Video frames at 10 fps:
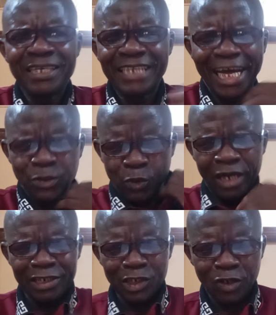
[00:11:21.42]
That
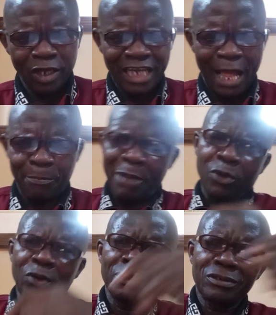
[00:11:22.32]
word is not
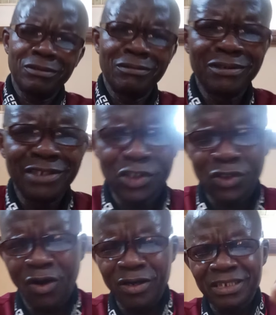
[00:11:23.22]
hyperbole.
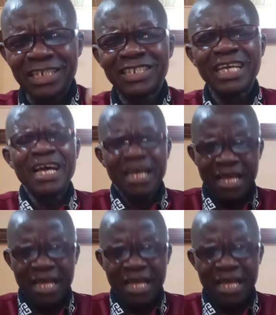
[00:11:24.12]
It's wrong. It's